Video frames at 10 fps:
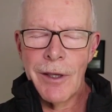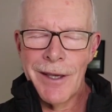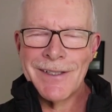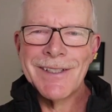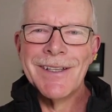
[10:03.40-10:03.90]

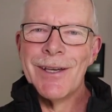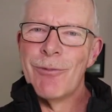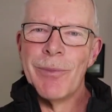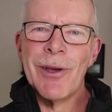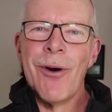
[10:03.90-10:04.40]
because
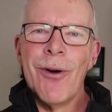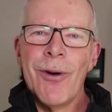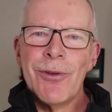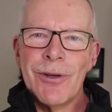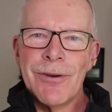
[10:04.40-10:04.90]
it will make
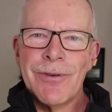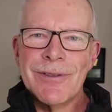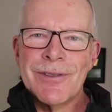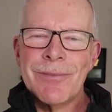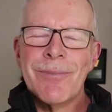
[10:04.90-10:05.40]
all the
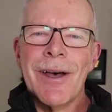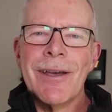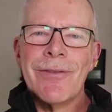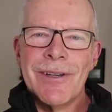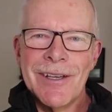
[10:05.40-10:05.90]
difference.
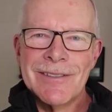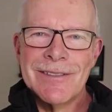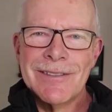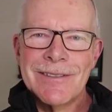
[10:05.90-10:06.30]
Bye for now.